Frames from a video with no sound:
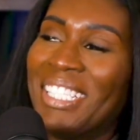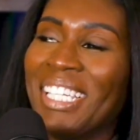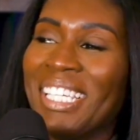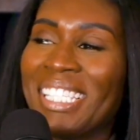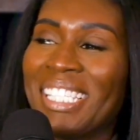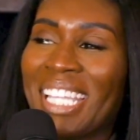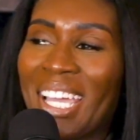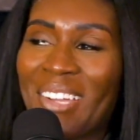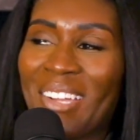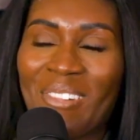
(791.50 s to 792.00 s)

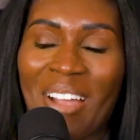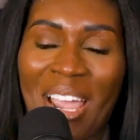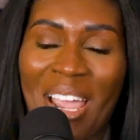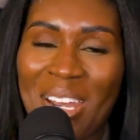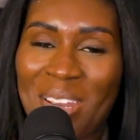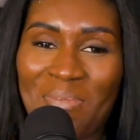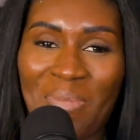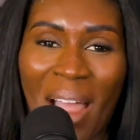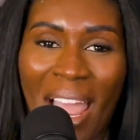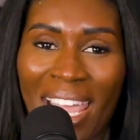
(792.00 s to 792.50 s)
She's
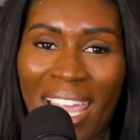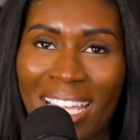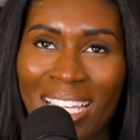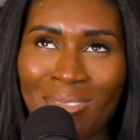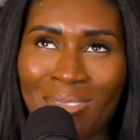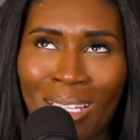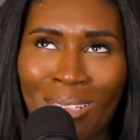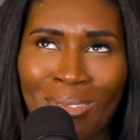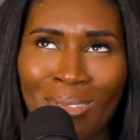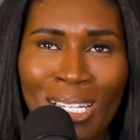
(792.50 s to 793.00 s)
riding bike.
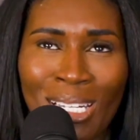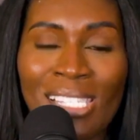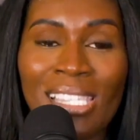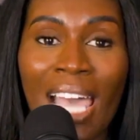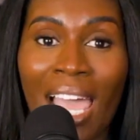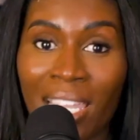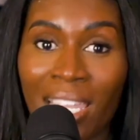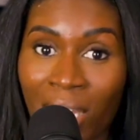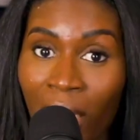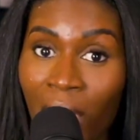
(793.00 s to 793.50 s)
I'm what is
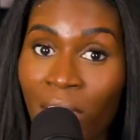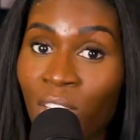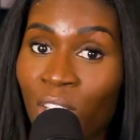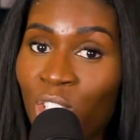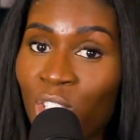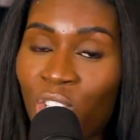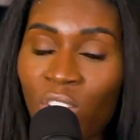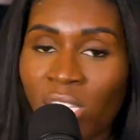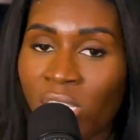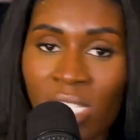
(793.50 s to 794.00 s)
that? Yeah,
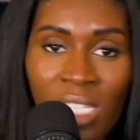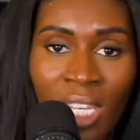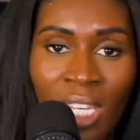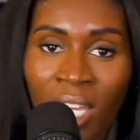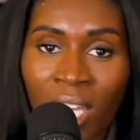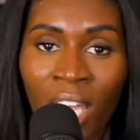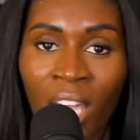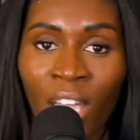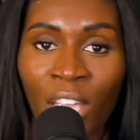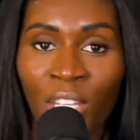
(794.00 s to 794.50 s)
you're
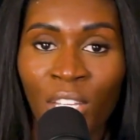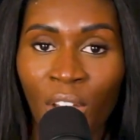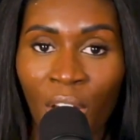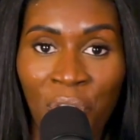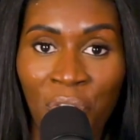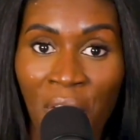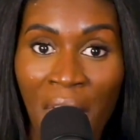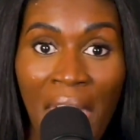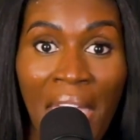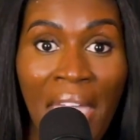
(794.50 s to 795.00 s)

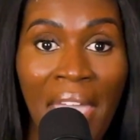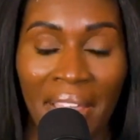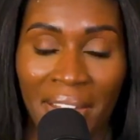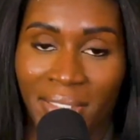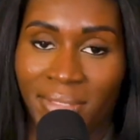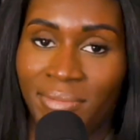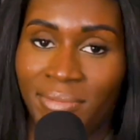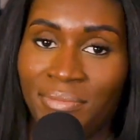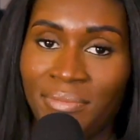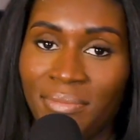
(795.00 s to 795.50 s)
a
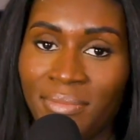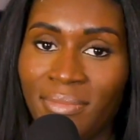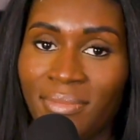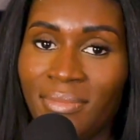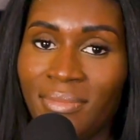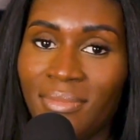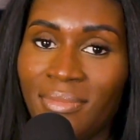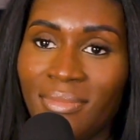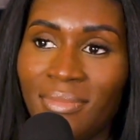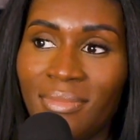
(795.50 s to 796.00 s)
fan.
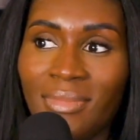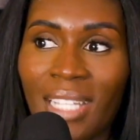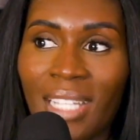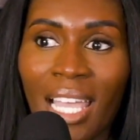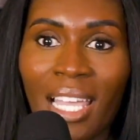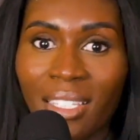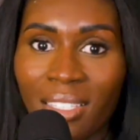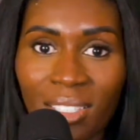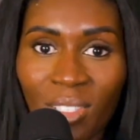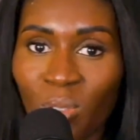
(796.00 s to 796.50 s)

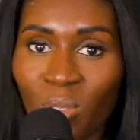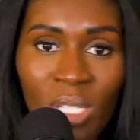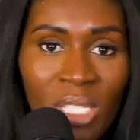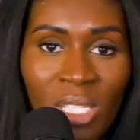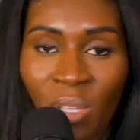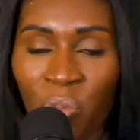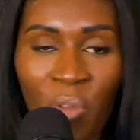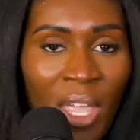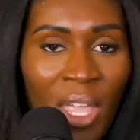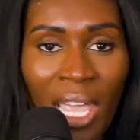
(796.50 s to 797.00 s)
You
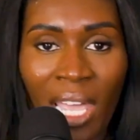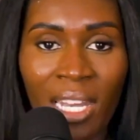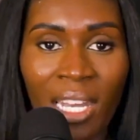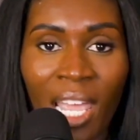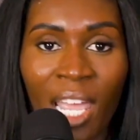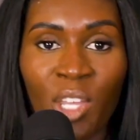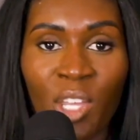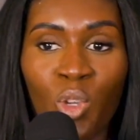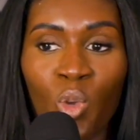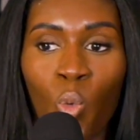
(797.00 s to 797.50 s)
just a
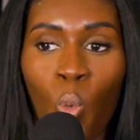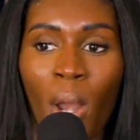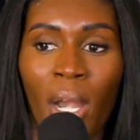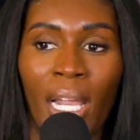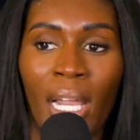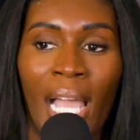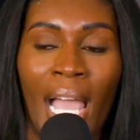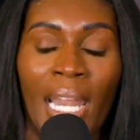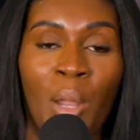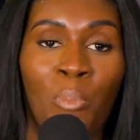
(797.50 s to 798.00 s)
fan. And you
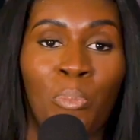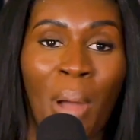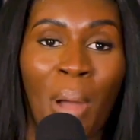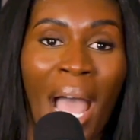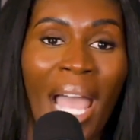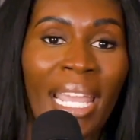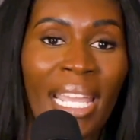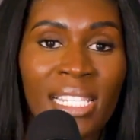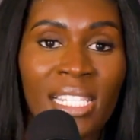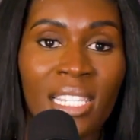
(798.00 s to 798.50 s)
want to kind of
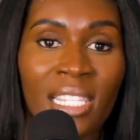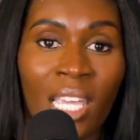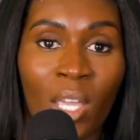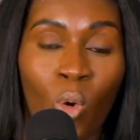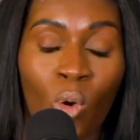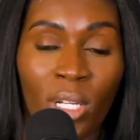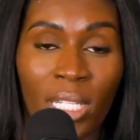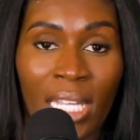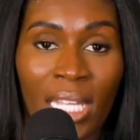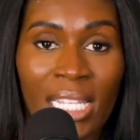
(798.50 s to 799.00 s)
buy into their
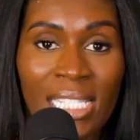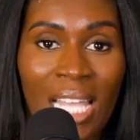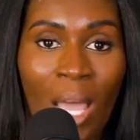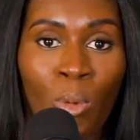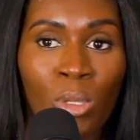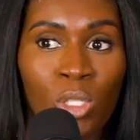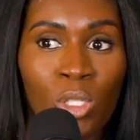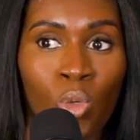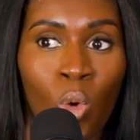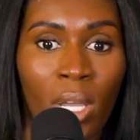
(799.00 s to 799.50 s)
audience.
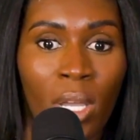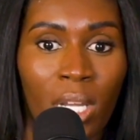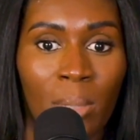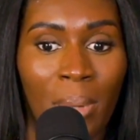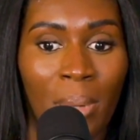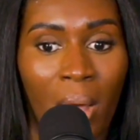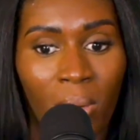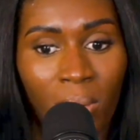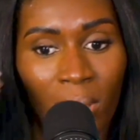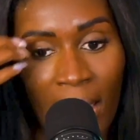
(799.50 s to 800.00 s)
I was talking
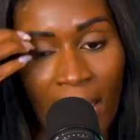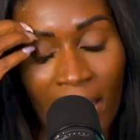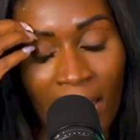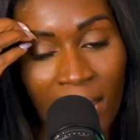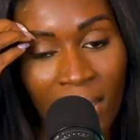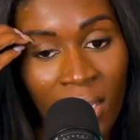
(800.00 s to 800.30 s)
about